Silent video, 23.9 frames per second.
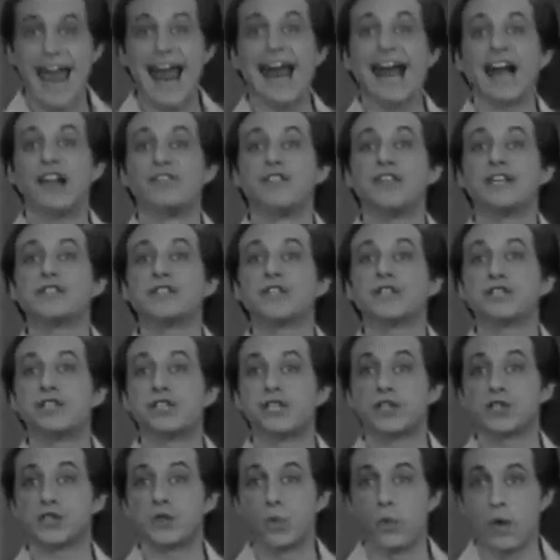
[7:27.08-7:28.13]
And this is
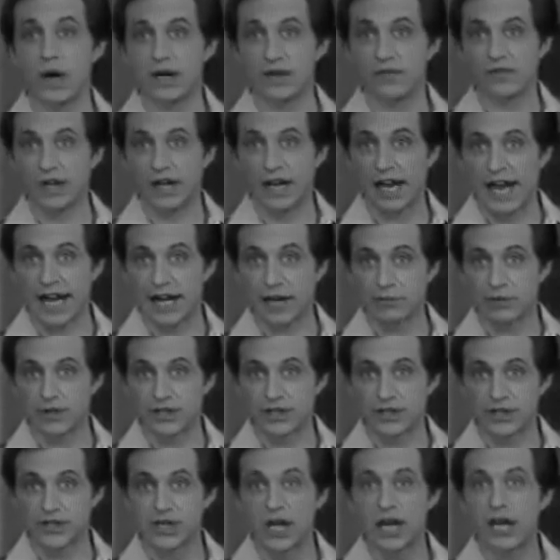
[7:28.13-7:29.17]
just one of the
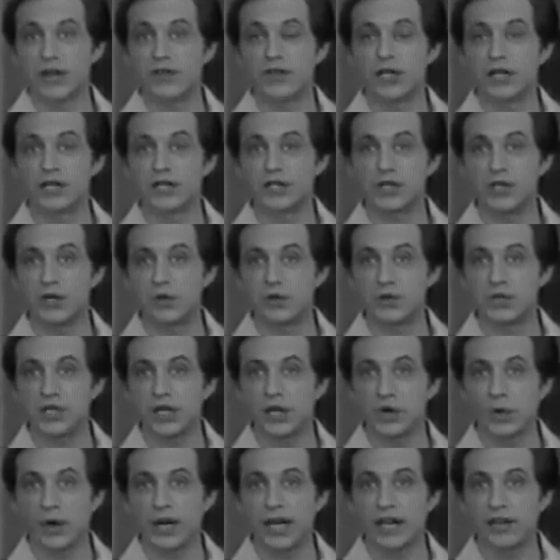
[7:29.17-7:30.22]
languages that is used to
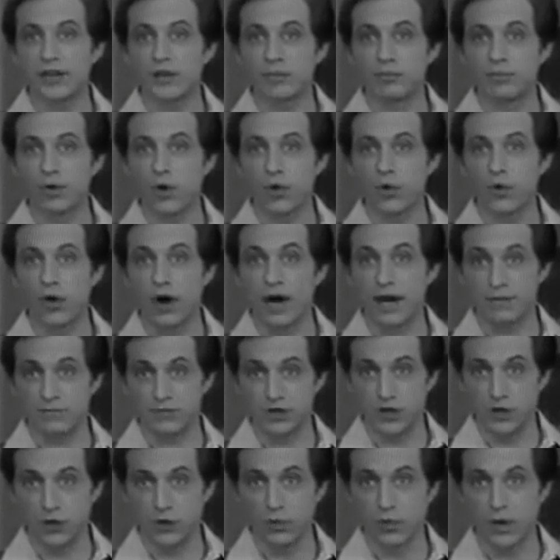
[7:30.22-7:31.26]
create the
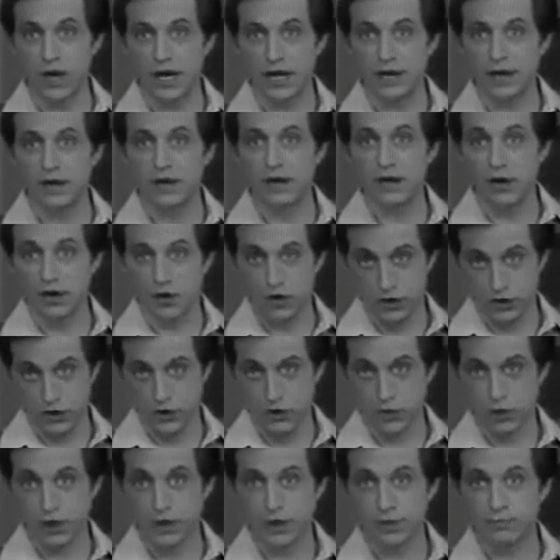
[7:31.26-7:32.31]
programs you run on
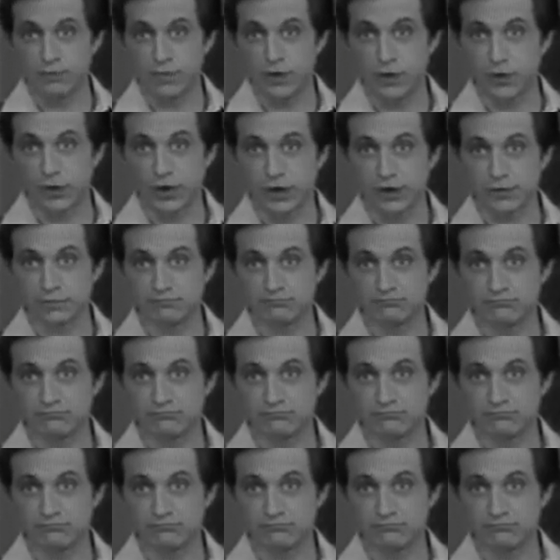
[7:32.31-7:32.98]
your computer.